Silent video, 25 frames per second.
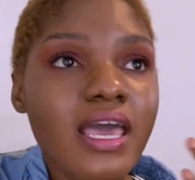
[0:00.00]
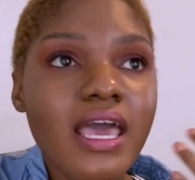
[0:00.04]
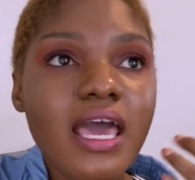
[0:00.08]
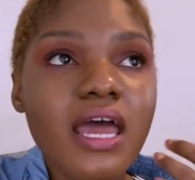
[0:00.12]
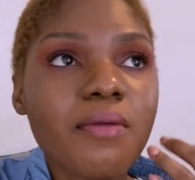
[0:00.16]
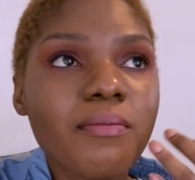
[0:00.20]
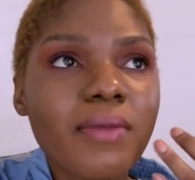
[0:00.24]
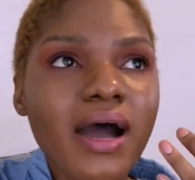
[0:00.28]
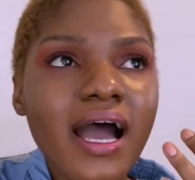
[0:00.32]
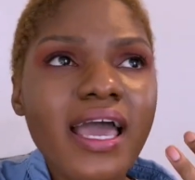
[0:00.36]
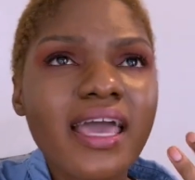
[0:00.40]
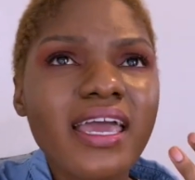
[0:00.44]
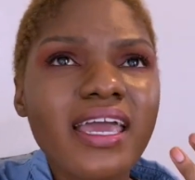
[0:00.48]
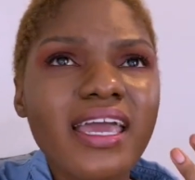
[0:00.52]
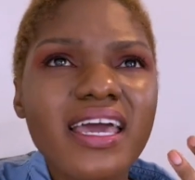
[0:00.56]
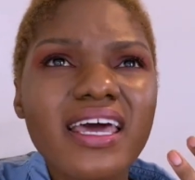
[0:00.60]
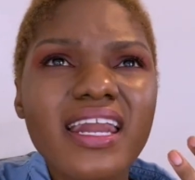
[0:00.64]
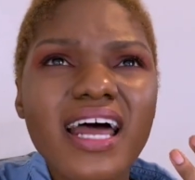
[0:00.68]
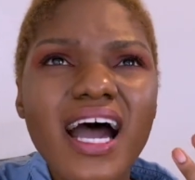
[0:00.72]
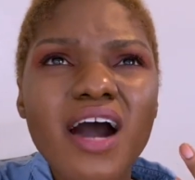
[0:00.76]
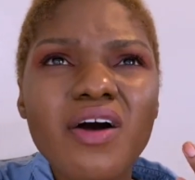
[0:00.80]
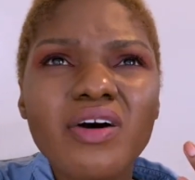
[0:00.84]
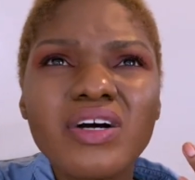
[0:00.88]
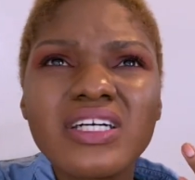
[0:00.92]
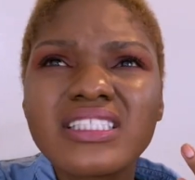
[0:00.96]
In my head,
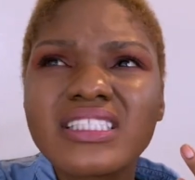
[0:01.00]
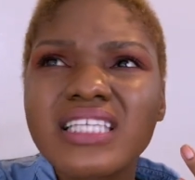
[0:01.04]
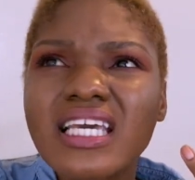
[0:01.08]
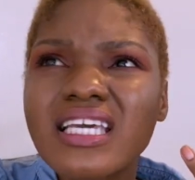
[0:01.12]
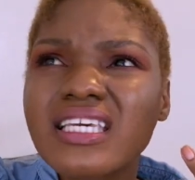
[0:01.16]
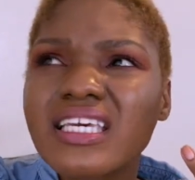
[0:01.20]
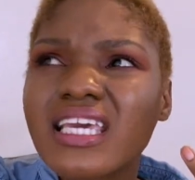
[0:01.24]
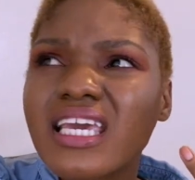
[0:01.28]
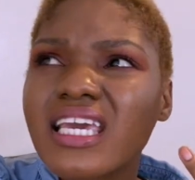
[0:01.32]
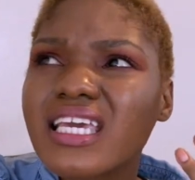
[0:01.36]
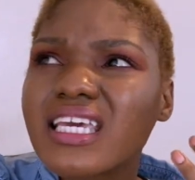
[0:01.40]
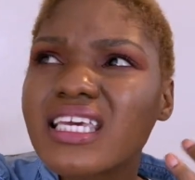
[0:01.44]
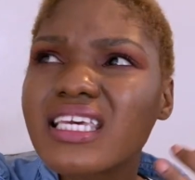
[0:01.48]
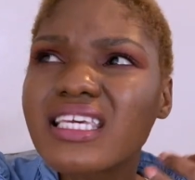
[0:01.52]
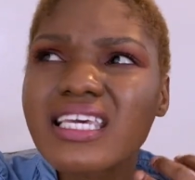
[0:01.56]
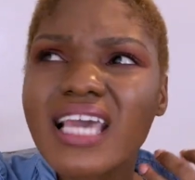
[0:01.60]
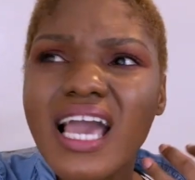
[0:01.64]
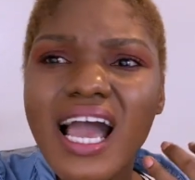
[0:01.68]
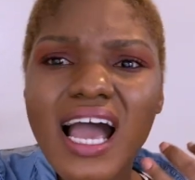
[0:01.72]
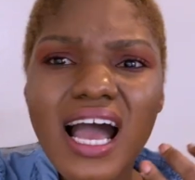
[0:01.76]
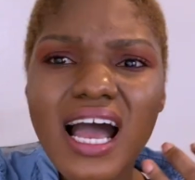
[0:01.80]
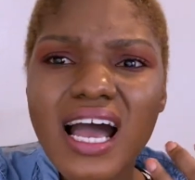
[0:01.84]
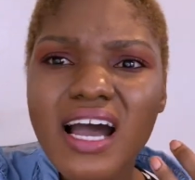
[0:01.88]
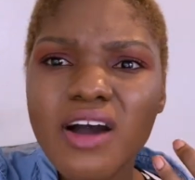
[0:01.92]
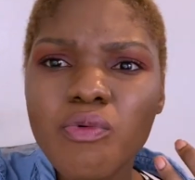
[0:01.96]
I was thinking,
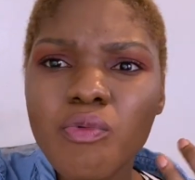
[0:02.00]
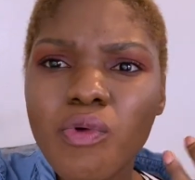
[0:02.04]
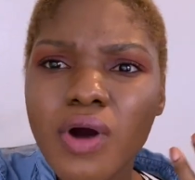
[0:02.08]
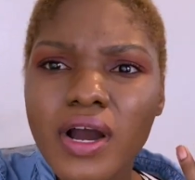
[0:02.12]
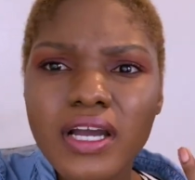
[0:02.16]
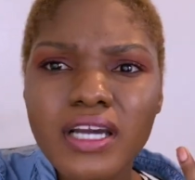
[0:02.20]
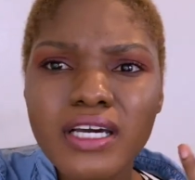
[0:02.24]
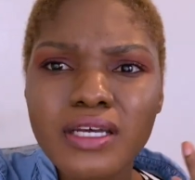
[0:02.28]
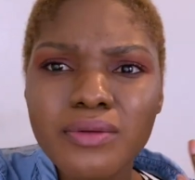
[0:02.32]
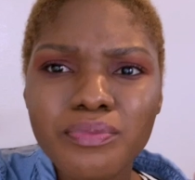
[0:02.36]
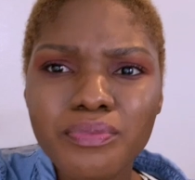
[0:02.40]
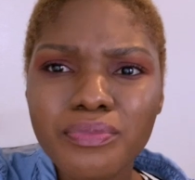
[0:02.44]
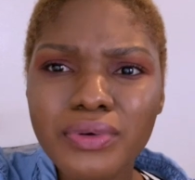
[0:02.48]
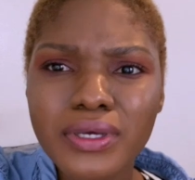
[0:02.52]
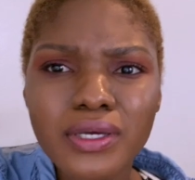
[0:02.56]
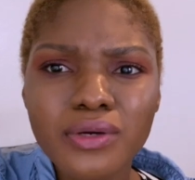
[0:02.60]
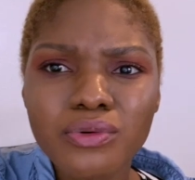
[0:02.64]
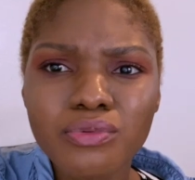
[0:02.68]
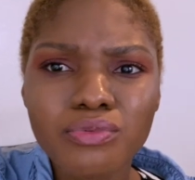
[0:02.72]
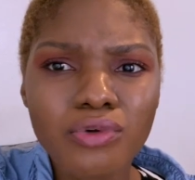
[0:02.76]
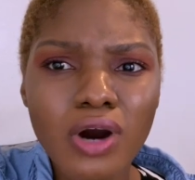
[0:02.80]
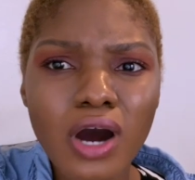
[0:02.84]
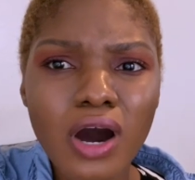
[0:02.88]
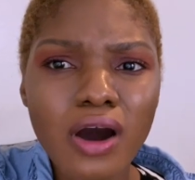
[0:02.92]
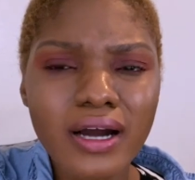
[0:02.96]
yeah, what could be
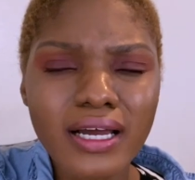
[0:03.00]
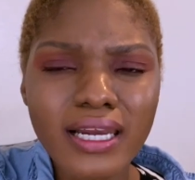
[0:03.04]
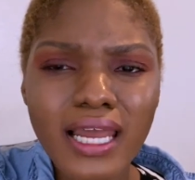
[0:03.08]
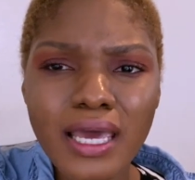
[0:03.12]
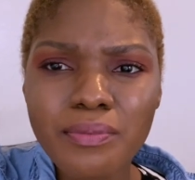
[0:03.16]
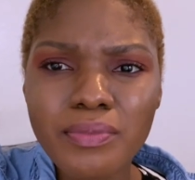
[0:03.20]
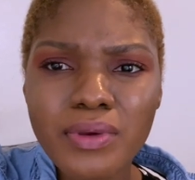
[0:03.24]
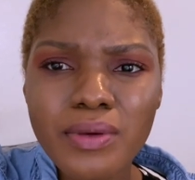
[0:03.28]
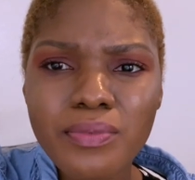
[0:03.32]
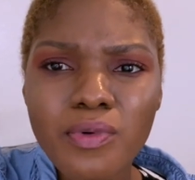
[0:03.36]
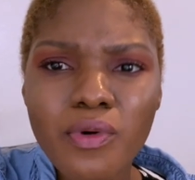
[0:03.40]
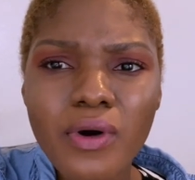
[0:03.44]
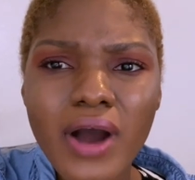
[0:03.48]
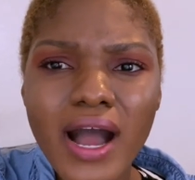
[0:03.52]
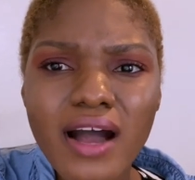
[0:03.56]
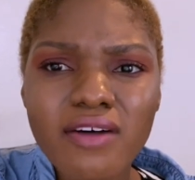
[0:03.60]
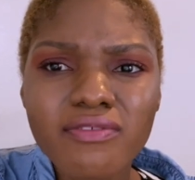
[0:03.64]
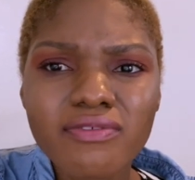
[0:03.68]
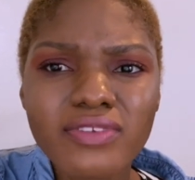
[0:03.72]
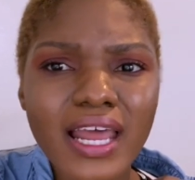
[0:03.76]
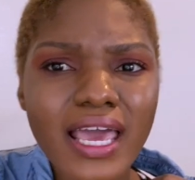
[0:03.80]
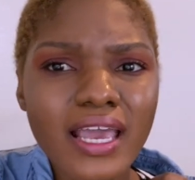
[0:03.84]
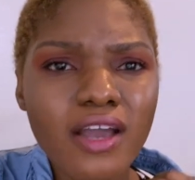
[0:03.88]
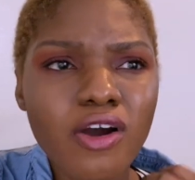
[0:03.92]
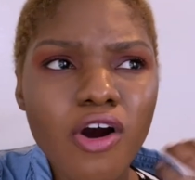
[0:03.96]
wrong? Like, people
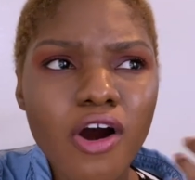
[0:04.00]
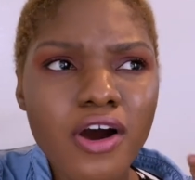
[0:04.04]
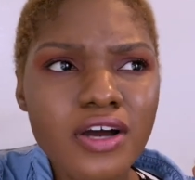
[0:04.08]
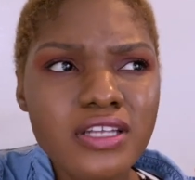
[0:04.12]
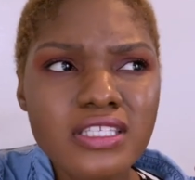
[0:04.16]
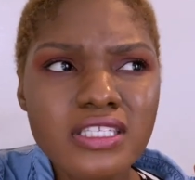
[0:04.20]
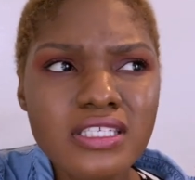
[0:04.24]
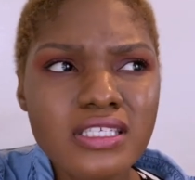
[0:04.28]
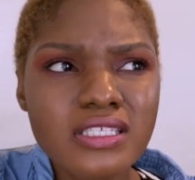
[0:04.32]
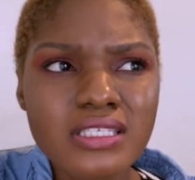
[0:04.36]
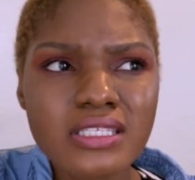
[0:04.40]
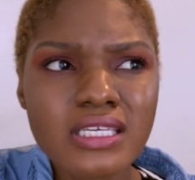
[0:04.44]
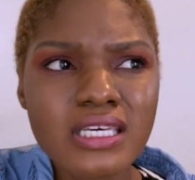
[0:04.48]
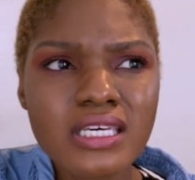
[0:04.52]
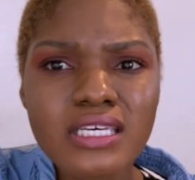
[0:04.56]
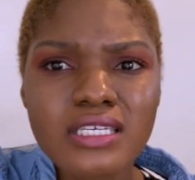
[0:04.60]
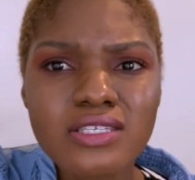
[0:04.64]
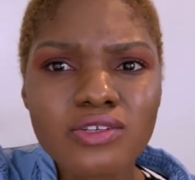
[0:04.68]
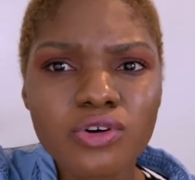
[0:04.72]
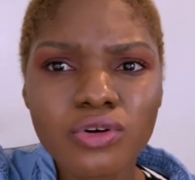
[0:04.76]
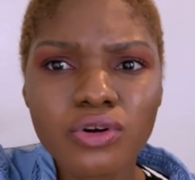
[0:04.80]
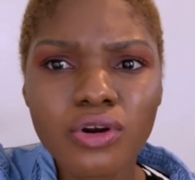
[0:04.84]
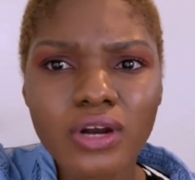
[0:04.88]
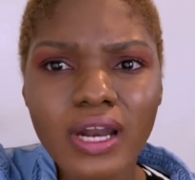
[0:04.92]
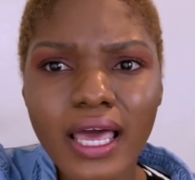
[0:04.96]
have like heart
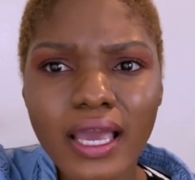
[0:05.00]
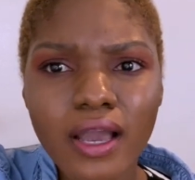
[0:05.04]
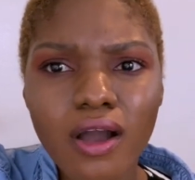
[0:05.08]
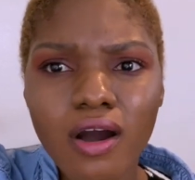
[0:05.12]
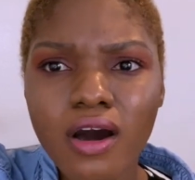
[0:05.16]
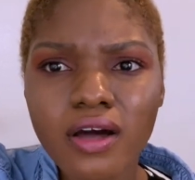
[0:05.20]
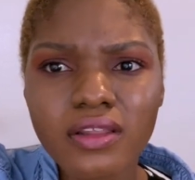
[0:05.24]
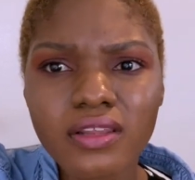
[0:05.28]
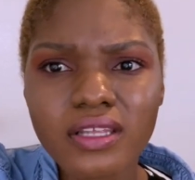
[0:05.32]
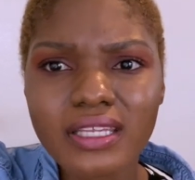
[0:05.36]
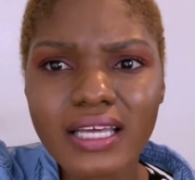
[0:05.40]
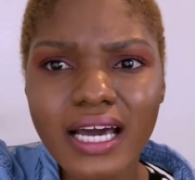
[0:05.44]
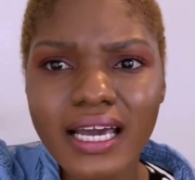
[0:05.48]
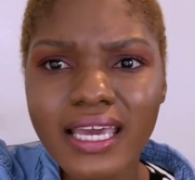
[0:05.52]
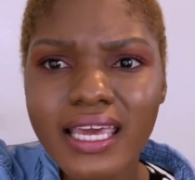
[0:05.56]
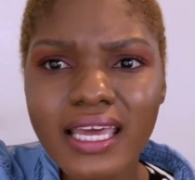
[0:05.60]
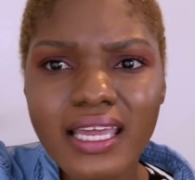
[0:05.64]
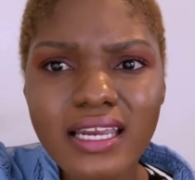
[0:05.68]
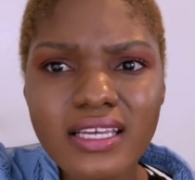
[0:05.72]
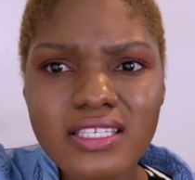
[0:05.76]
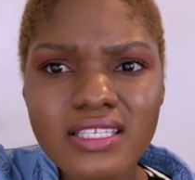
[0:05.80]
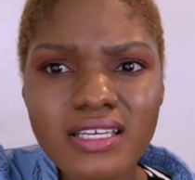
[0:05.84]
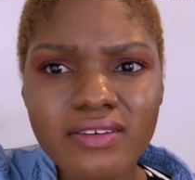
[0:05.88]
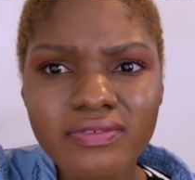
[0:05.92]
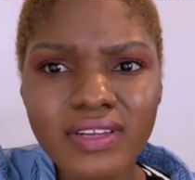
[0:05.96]
disease on like other
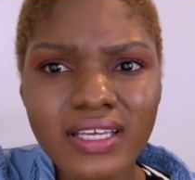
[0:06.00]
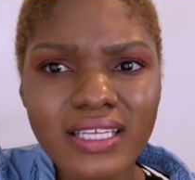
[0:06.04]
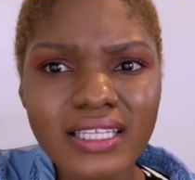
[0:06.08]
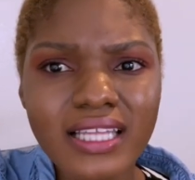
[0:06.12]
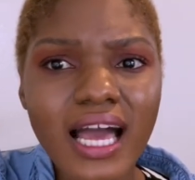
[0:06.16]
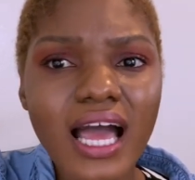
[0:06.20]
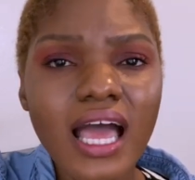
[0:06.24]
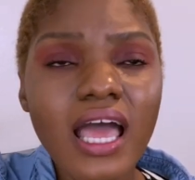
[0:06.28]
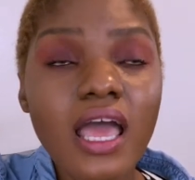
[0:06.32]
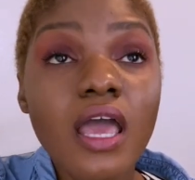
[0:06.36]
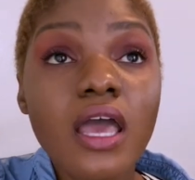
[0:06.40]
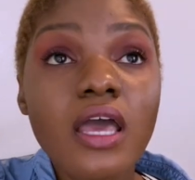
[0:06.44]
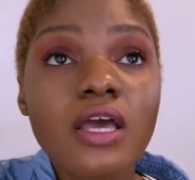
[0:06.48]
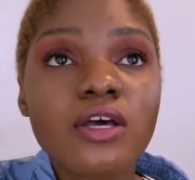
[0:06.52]
diet and stuff like that.